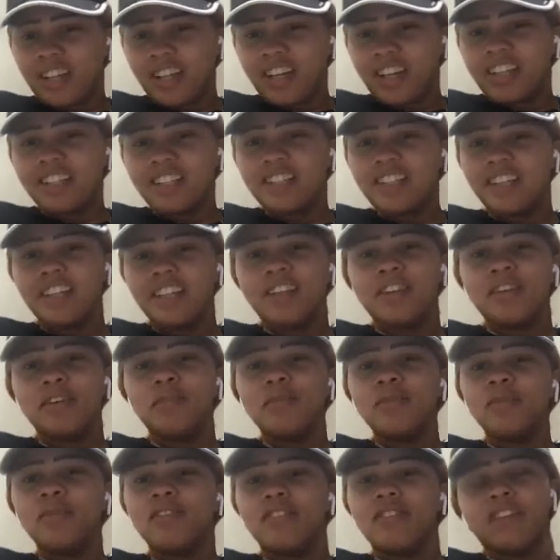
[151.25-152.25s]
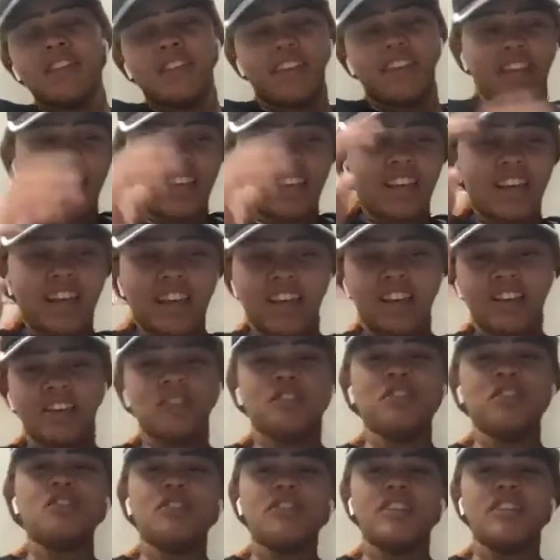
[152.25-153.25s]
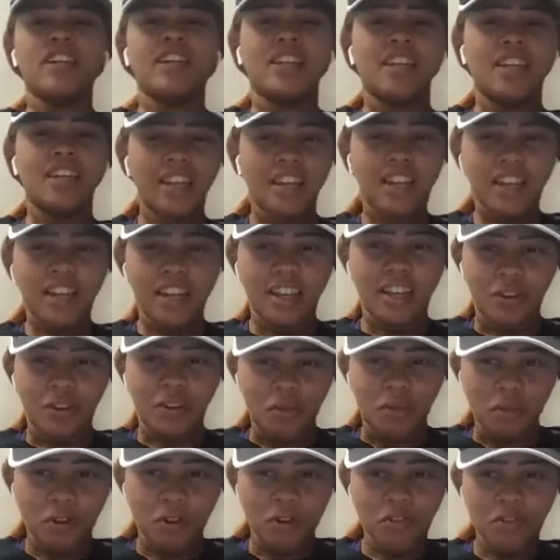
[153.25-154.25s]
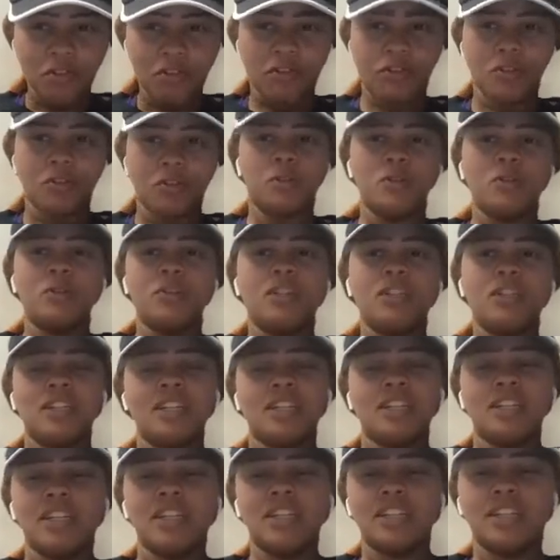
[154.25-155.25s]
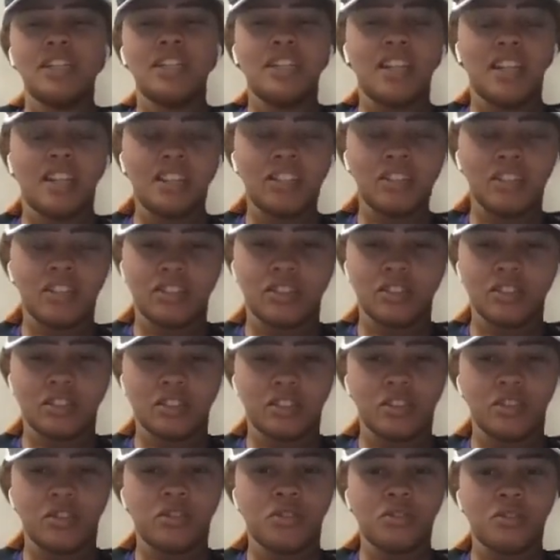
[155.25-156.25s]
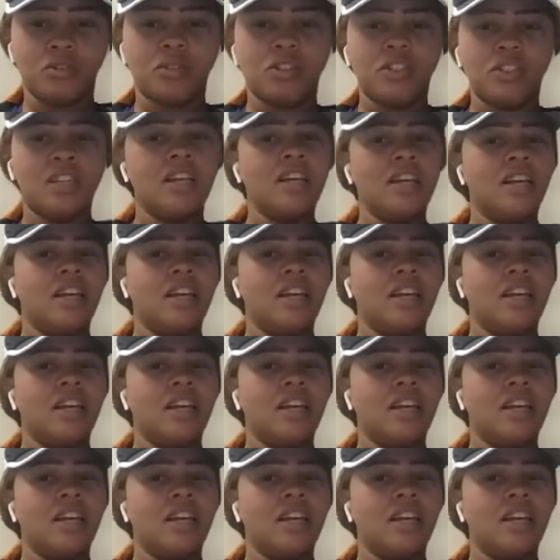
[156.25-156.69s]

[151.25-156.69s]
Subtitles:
Like I see them, they got a degree in one field and then they took the skills